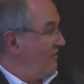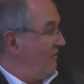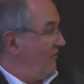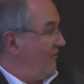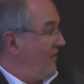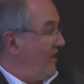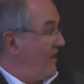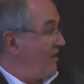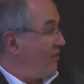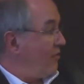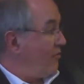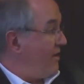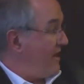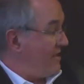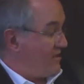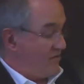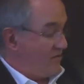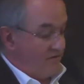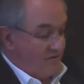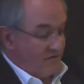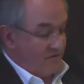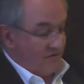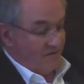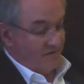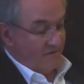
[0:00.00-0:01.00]
feel
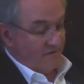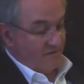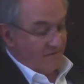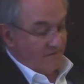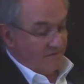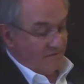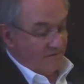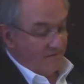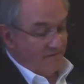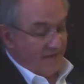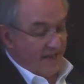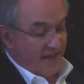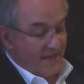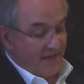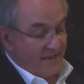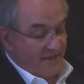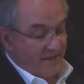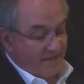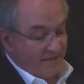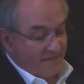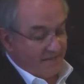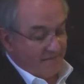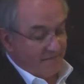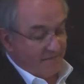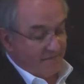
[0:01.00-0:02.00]
threatened by it.
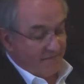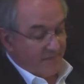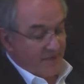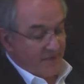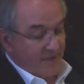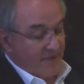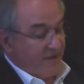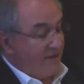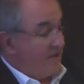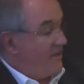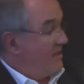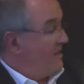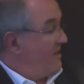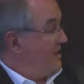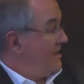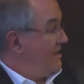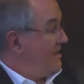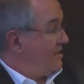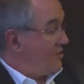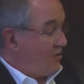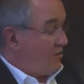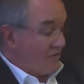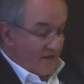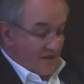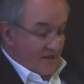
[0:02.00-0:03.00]

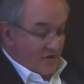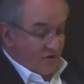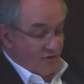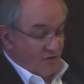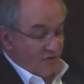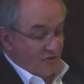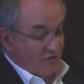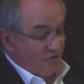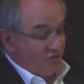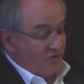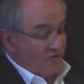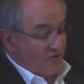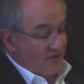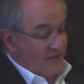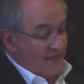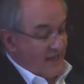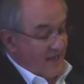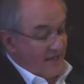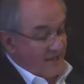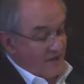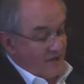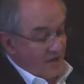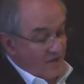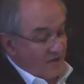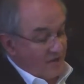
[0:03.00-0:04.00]
So they turn to the
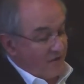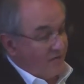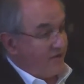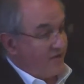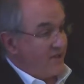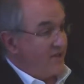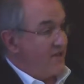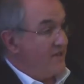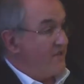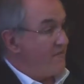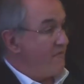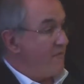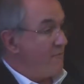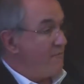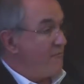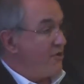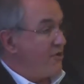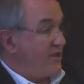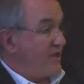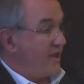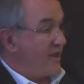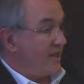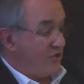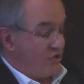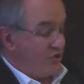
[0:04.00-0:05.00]
state authorities for
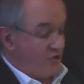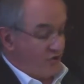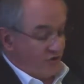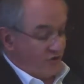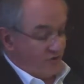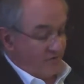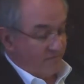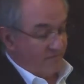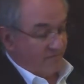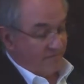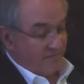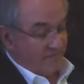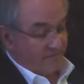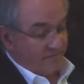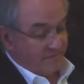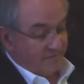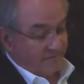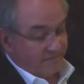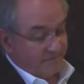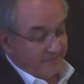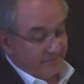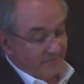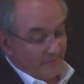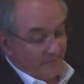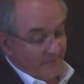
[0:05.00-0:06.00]
protection.
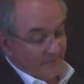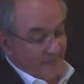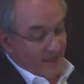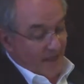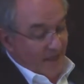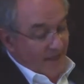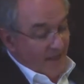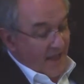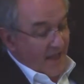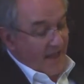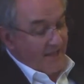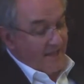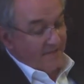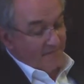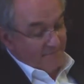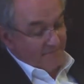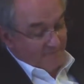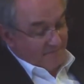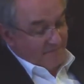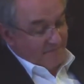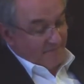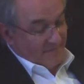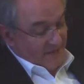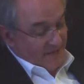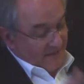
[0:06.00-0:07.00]
And
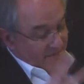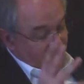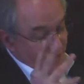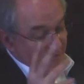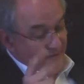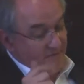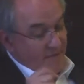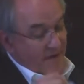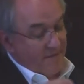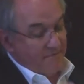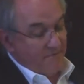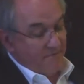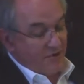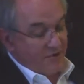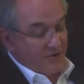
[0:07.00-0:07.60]
if you remember,